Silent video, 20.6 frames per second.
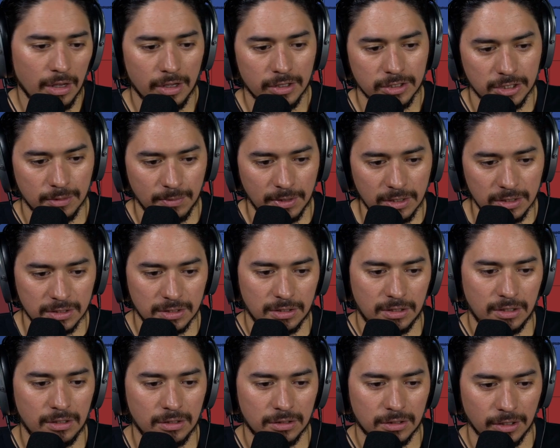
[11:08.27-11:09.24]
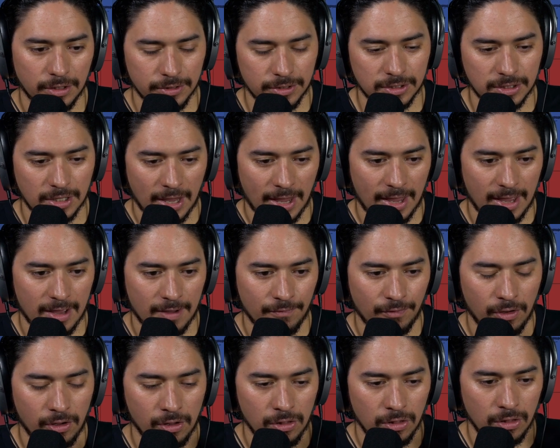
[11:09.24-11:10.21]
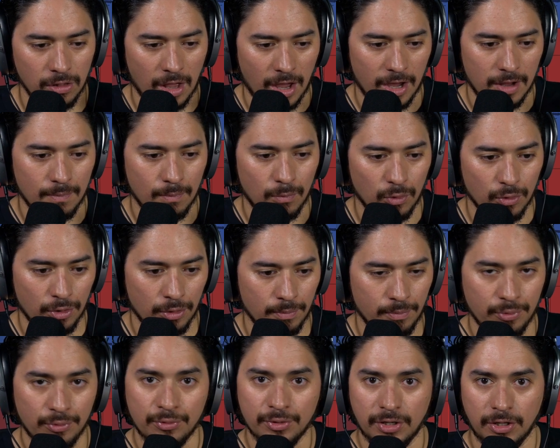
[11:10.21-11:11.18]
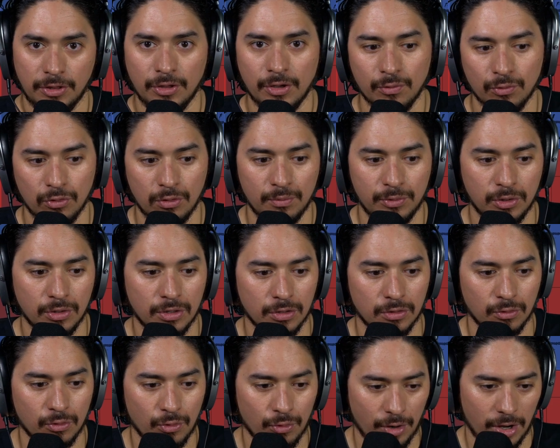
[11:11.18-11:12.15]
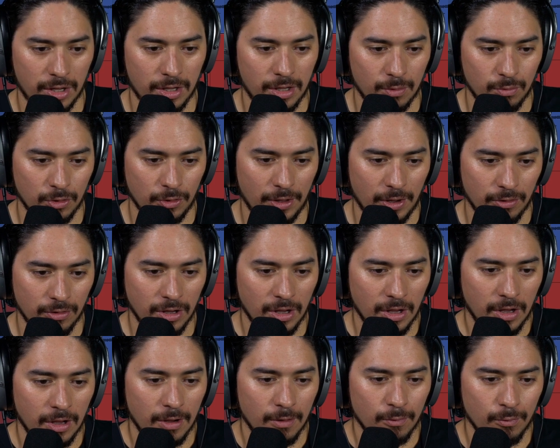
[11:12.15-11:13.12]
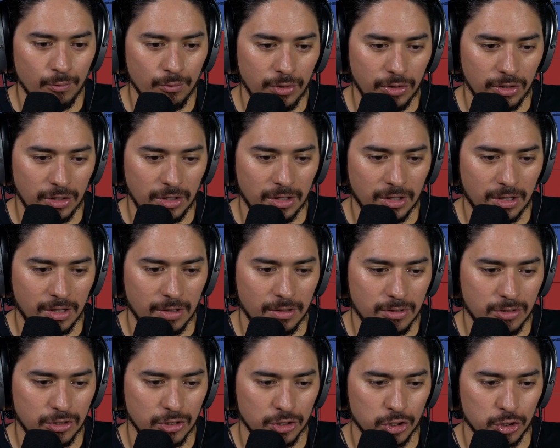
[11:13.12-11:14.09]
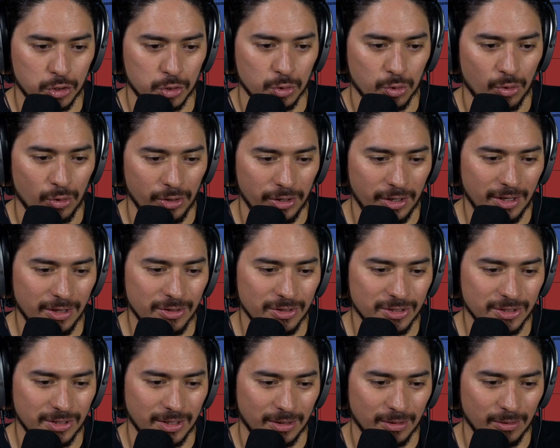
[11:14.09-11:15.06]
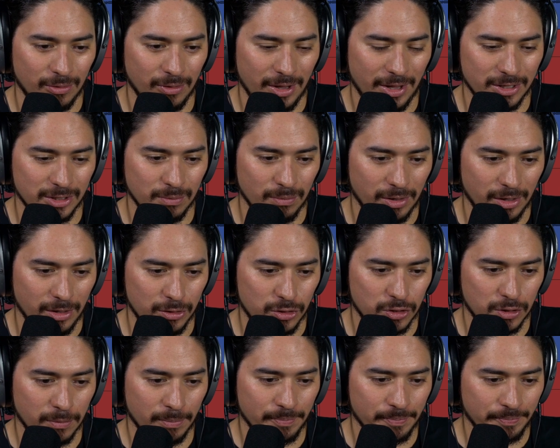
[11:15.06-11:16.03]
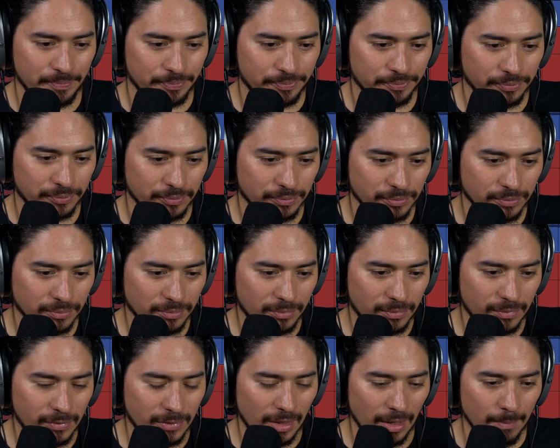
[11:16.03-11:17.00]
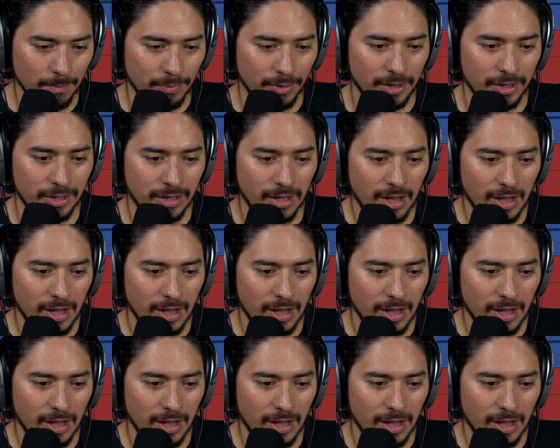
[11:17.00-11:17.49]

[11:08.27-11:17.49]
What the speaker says: To me, Z does have a lot more breathing room. You can crank it without really destroying the signal as much. But